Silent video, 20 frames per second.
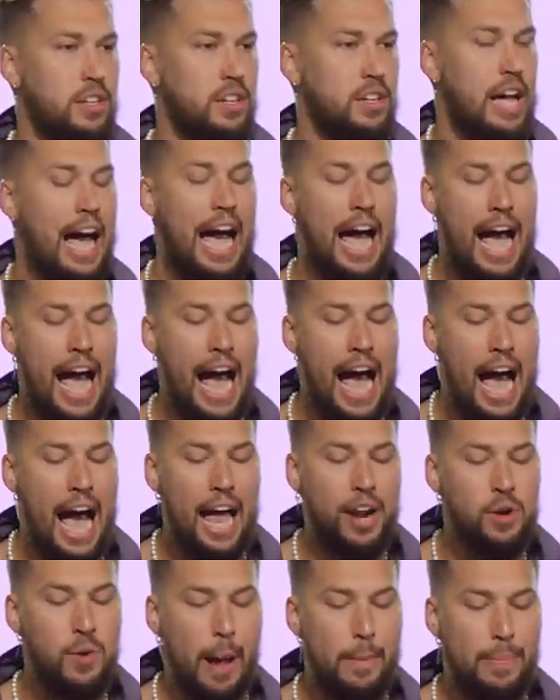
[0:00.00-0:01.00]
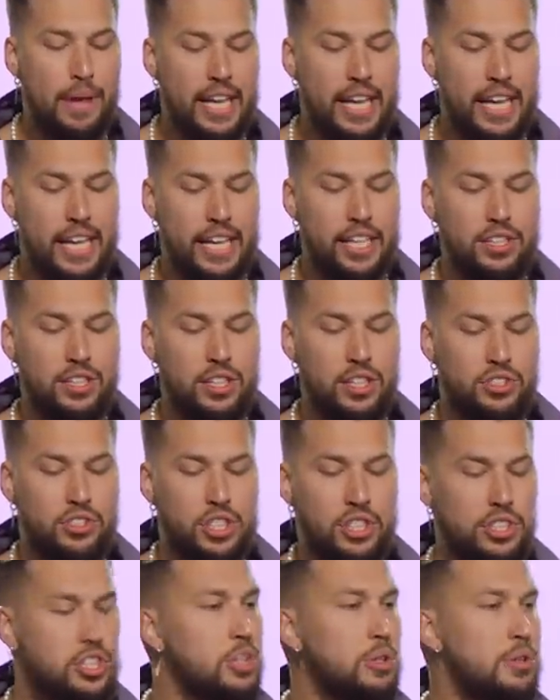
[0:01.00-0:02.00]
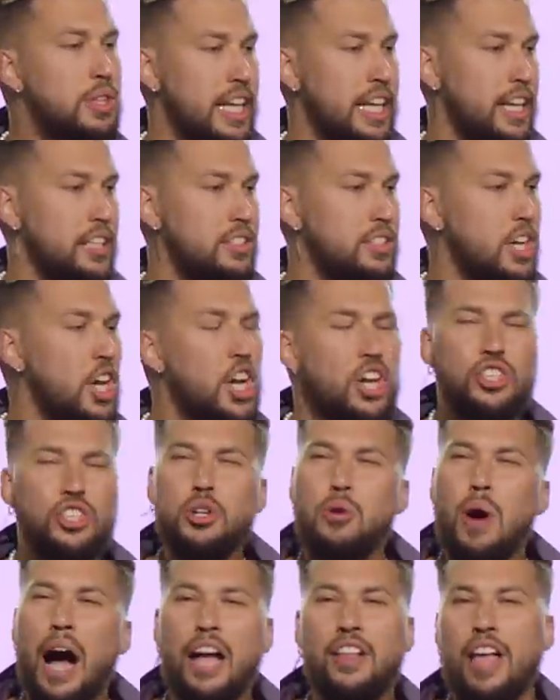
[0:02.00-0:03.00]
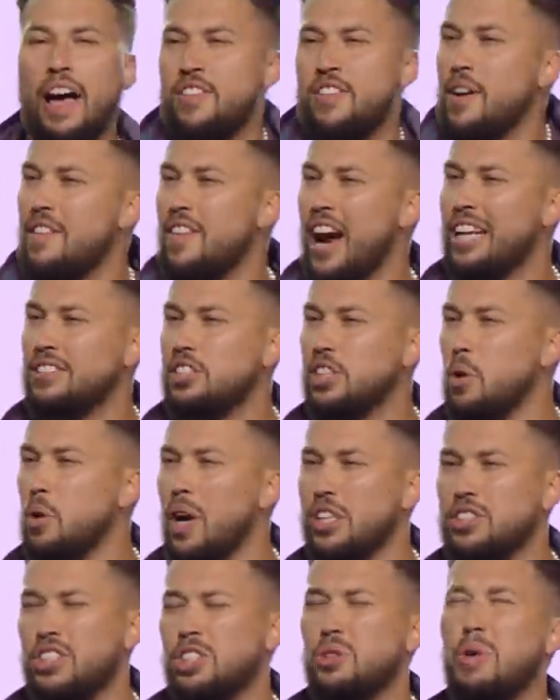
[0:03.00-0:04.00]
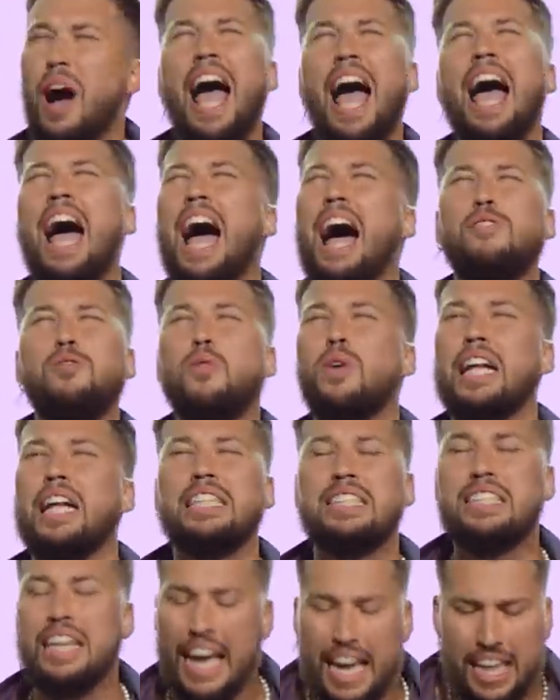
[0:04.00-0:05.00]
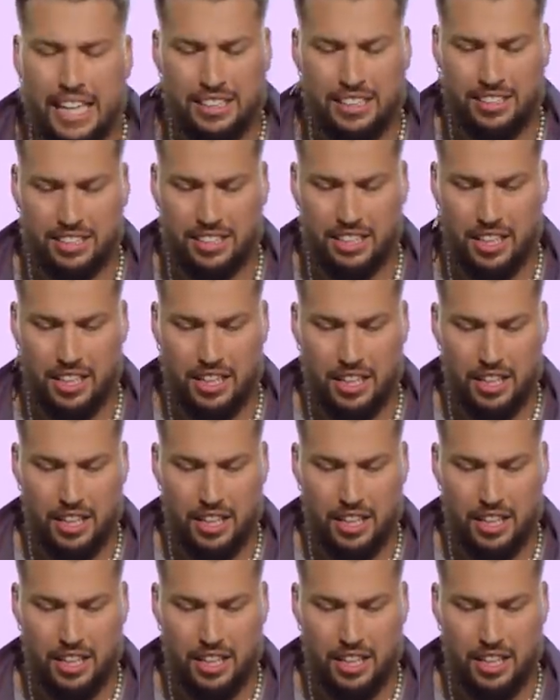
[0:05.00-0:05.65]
How, how do I begin to do this? Do I, have you ever asked the question, do I have what it takes?